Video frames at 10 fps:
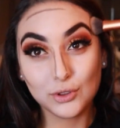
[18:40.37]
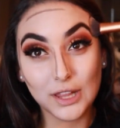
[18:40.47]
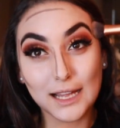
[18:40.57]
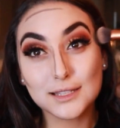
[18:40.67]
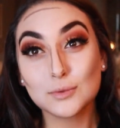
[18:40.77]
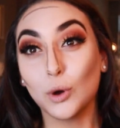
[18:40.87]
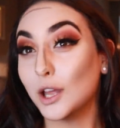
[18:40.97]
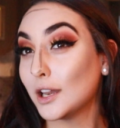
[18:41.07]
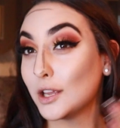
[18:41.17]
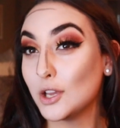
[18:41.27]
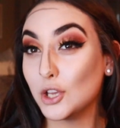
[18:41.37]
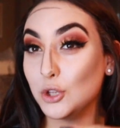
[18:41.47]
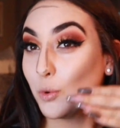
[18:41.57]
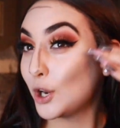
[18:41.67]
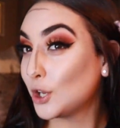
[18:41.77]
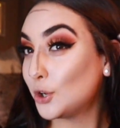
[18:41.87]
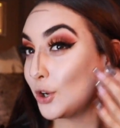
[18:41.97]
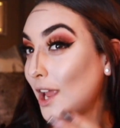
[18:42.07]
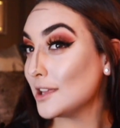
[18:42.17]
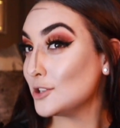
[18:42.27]
That's what you want to
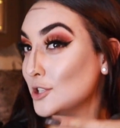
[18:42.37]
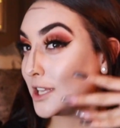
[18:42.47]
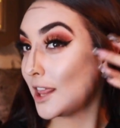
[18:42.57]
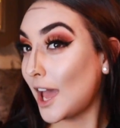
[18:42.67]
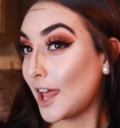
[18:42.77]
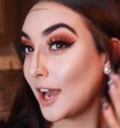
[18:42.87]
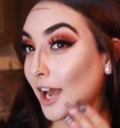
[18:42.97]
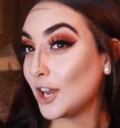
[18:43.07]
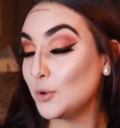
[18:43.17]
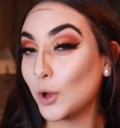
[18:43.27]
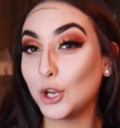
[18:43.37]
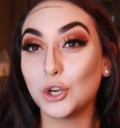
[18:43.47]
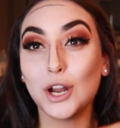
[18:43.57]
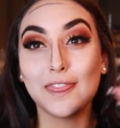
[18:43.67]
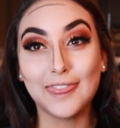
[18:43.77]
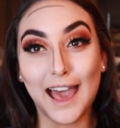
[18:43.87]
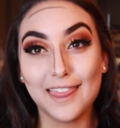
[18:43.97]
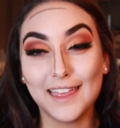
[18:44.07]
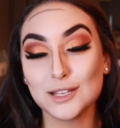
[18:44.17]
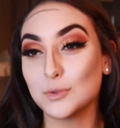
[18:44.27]
create. You see that? You want to create
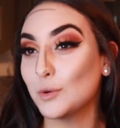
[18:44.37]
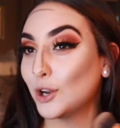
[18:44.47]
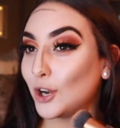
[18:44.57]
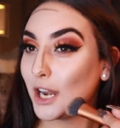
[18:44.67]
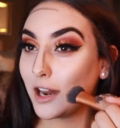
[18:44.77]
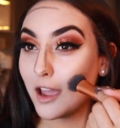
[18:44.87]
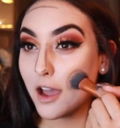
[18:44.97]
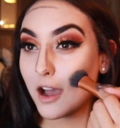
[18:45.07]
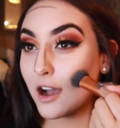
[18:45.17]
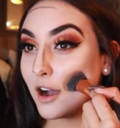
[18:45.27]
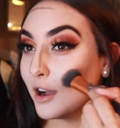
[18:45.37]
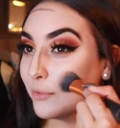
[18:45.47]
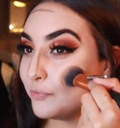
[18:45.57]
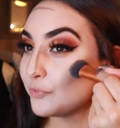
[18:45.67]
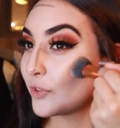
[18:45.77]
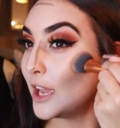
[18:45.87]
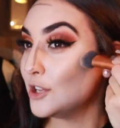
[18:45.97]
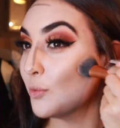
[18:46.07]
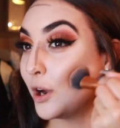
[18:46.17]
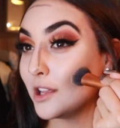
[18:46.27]
that. That's what you want to create. And
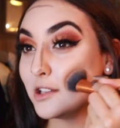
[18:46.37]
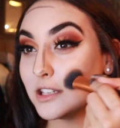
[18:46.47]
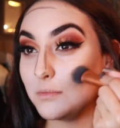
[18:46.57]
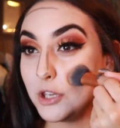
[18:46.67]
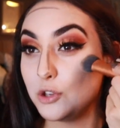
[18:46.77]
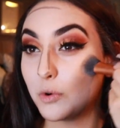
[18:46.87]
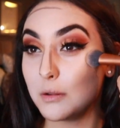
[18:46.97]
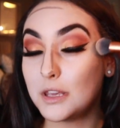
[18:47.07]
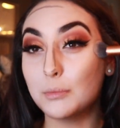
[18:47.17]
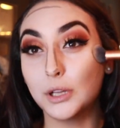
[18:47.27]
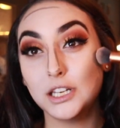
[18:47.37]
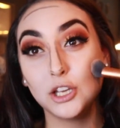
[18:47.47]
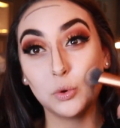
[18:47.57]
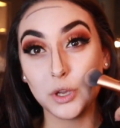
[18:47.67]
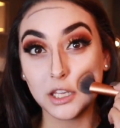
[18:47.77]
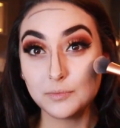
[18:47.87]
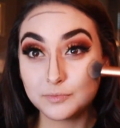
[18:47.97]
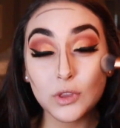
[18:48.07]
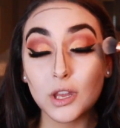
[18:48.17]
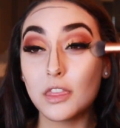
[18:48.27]
you want it to be, you want to be a blended
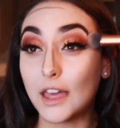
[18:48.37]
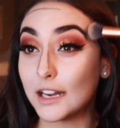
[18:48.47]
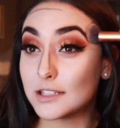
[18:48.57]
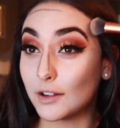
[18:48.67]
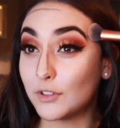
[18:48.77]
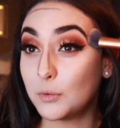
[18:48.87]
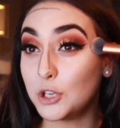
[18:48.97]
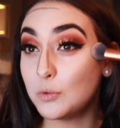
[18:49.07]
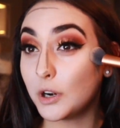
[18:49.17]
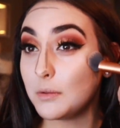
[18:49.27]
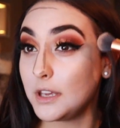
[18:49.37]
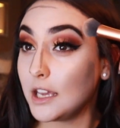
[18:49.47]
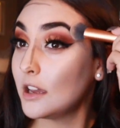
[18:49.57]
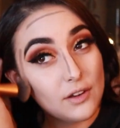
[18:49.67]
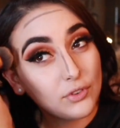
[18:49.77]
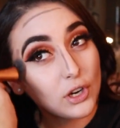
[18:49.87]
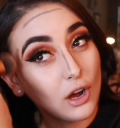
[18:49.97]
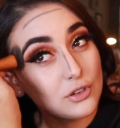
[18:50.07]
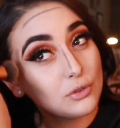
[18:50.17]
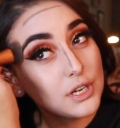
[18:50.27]
queen. That is definitely what you want to be. And for
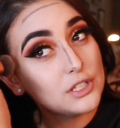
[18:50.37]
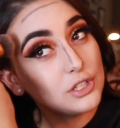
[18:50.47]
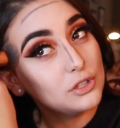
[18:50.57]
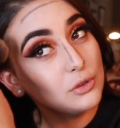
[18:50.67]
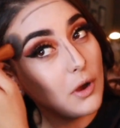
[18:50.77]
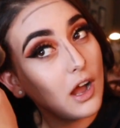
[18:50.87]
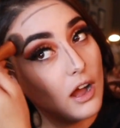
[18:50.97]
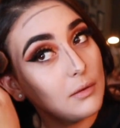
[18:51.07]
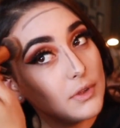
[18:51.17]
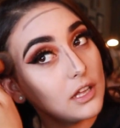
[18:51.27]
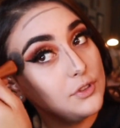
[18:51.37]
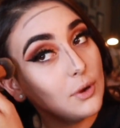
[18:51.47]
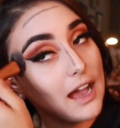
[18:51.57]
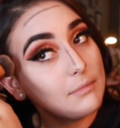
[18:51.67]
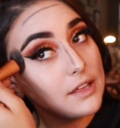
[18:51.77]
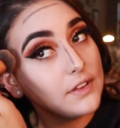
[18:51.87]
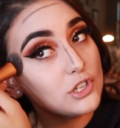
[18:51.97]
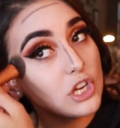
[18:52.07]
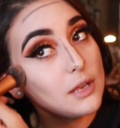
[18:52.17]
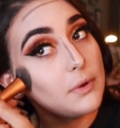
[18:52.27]
contouring too, if you have my face
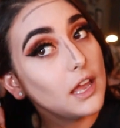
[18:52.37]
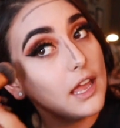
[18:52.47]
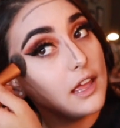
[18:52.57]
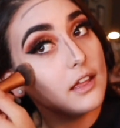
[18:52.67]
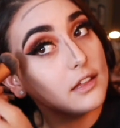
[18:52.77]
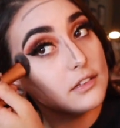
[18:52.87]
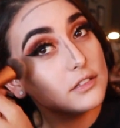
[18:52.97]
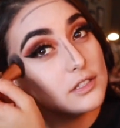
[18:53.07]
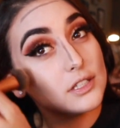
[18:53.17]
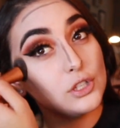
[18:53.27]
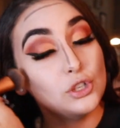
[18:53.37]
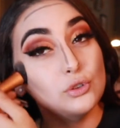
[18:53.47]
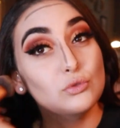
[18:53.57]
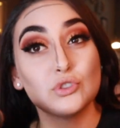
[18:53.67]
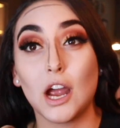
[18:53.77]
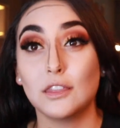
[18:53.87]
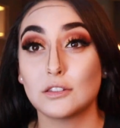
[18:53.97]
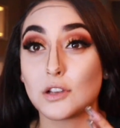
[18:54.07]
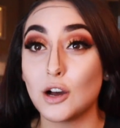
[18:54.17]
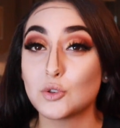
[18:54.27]
shape and you tried
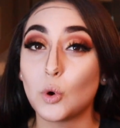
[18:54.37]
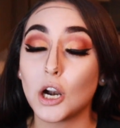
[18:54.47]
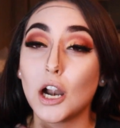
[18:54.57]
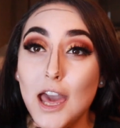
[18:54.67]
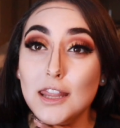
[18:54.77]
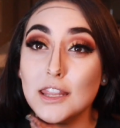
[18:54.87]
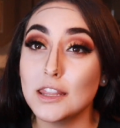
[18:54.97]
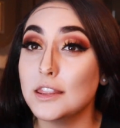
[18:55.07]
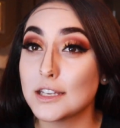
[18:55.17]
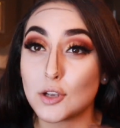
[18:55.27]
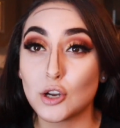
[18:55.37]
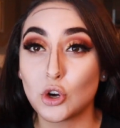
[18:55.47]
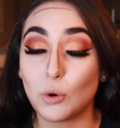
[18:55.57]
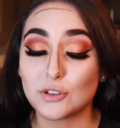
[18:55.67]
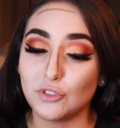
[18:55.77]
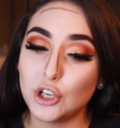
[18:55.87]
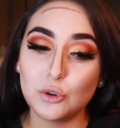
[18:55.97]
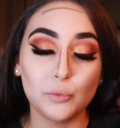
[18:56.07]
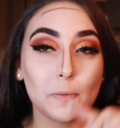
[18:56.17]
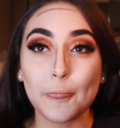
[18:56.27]
this contour and this contour works for
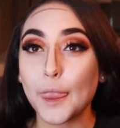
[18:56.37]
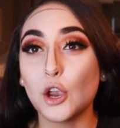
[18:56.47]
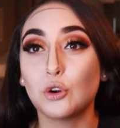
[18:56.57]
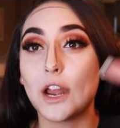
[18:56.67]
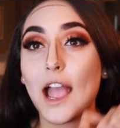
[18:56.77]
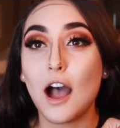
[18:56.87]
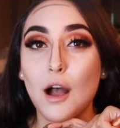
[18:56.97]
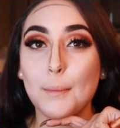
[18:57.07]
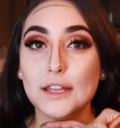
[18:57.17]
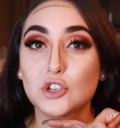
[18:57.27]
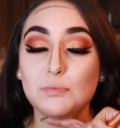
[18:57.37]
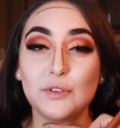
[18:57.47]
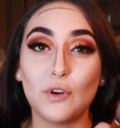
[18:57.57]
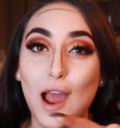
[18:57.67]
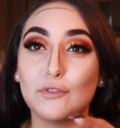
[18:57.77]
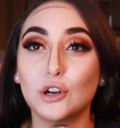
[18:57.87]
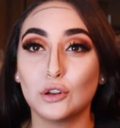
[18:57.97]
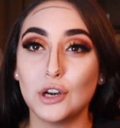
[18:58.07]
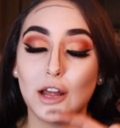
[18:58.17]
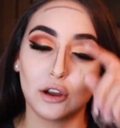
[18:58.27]
you, great. It took me forever to
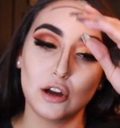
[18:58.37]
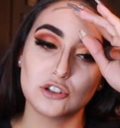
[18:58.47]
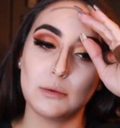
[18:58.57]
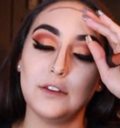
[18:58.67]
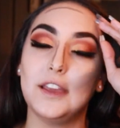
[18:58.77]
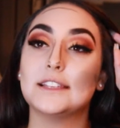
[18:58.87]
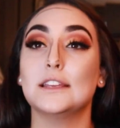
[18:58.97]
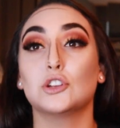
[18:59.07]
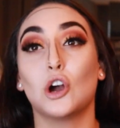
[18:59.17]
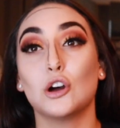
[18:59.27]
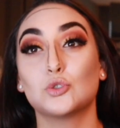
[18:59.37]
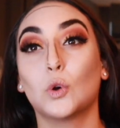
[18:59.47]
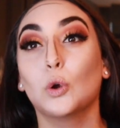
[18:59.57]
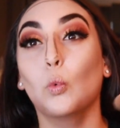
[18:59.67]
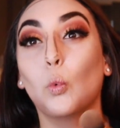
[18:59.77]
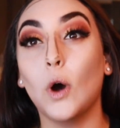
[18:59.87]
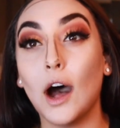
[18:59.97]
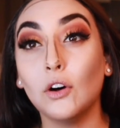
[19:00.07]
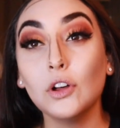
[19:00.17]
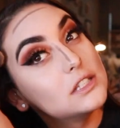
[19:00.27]
learn how to contour my face and to contour it well.